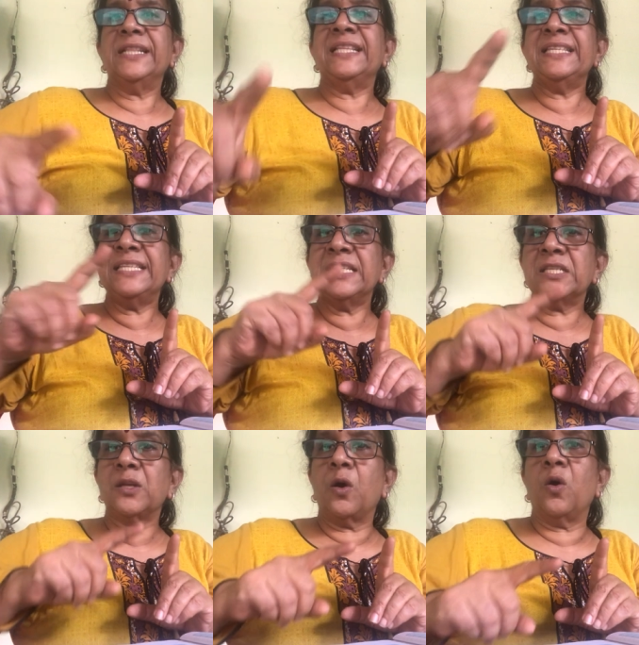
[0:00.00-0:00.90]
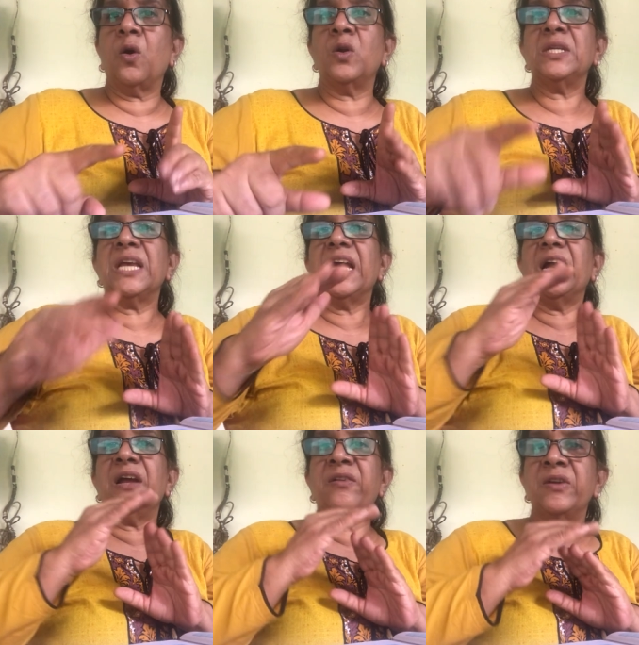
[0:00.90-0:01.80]
this is called
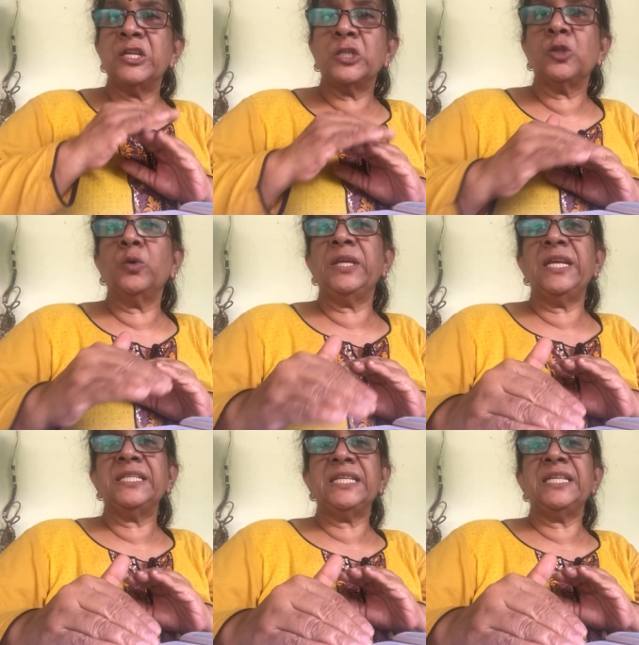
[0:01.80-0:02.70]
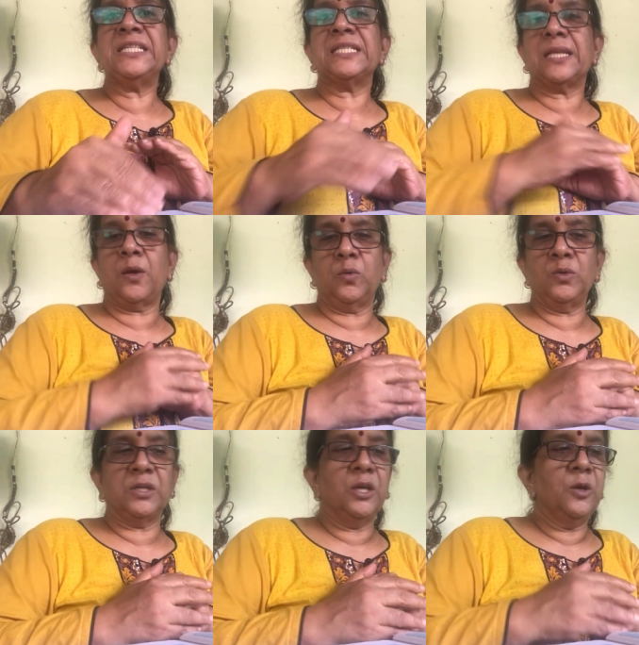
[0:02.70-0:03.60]
a resonating
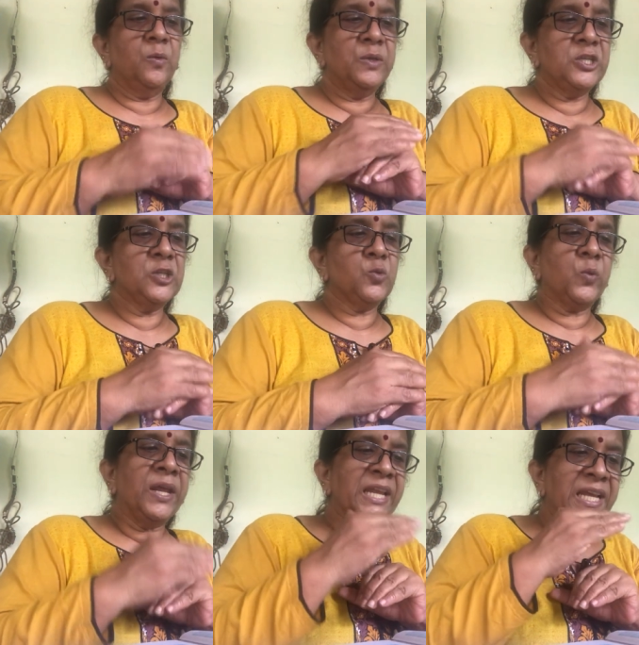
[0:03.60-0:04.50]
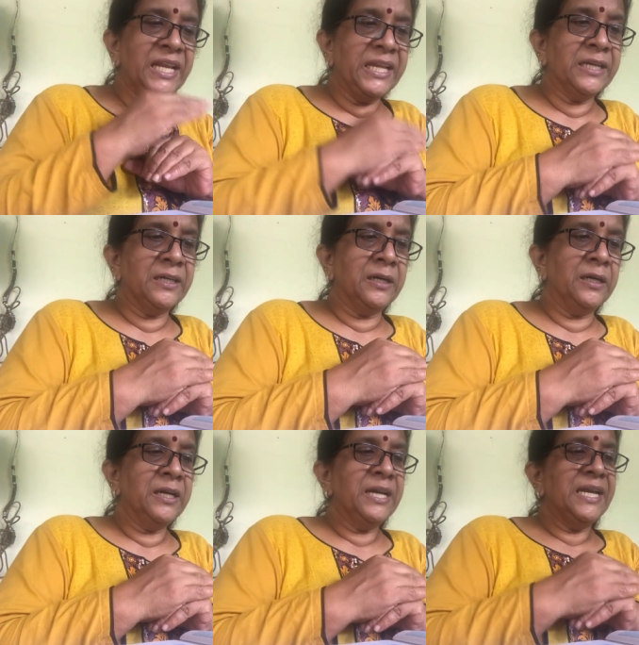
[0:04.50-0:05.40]
sound which is very clear
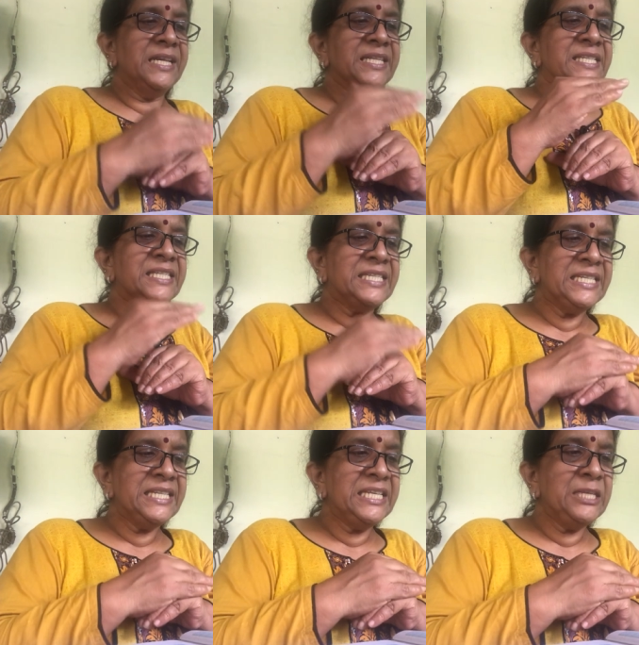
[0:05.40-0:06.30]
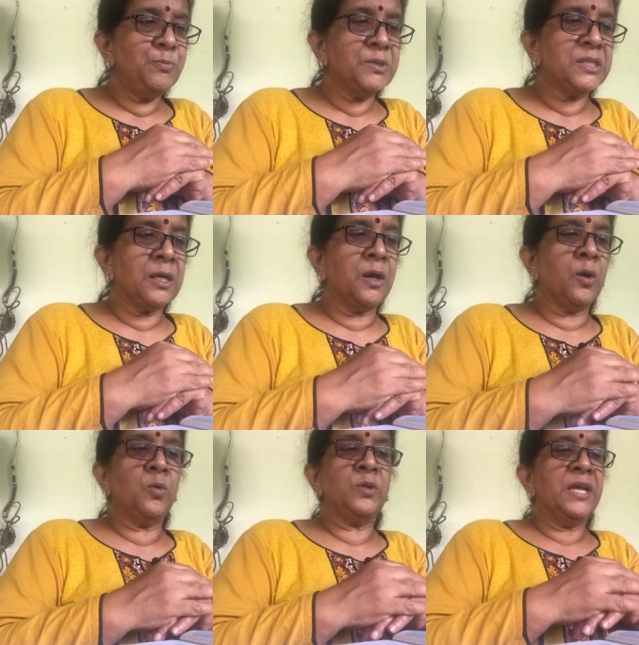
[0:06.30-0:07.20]
it is deep
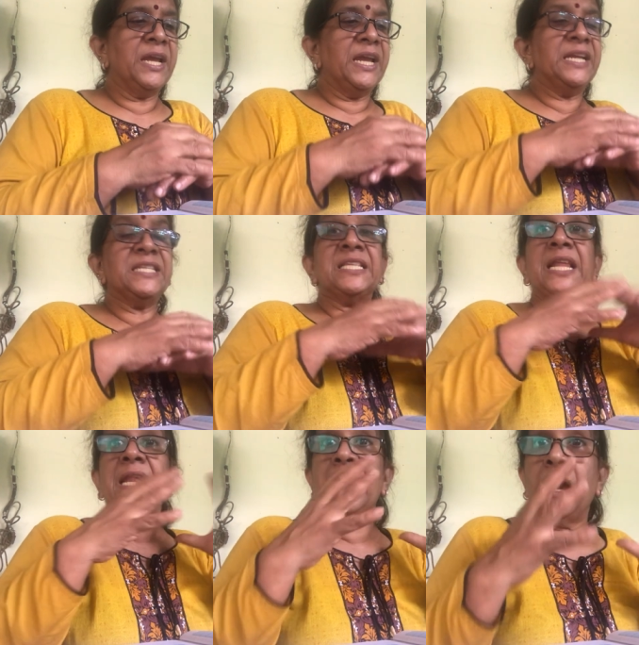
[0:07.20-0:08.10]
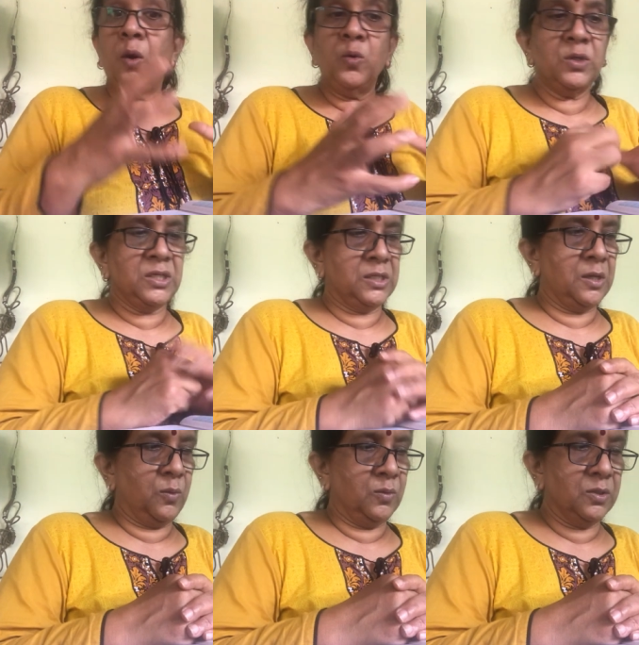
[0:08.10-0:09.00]
sound it is a loud
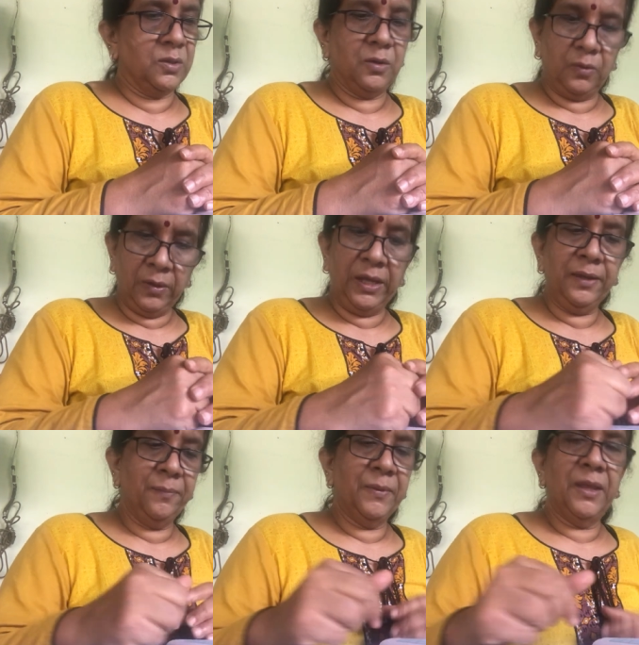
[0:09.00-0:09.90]
sound okay